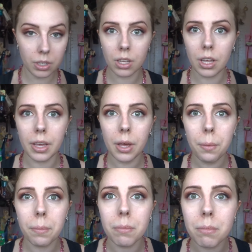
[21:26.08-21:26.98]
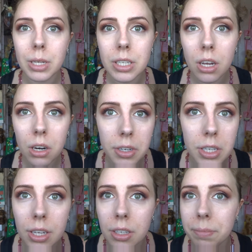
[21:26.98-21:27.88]
There you go. Mascara
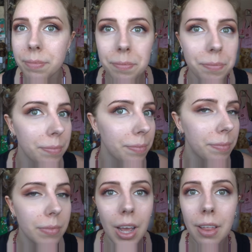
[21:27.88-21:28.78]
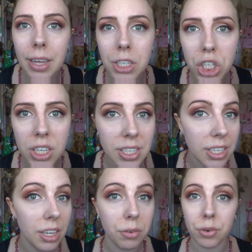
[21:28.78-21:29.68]
done. And that's just
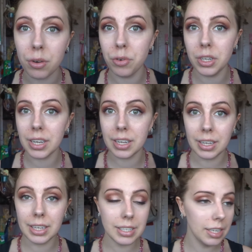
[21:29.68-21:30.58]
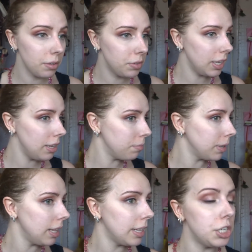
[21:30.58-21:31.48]
enough for every day. It's enough to give
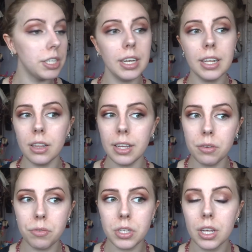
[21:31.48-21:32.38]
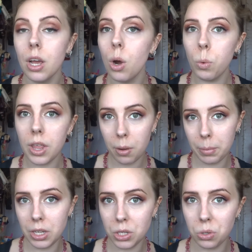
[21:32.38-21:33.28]
my lashes a little lift without
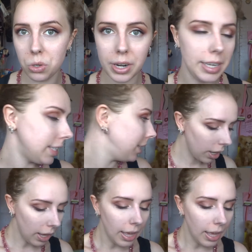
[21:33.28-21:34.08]
being too crazy.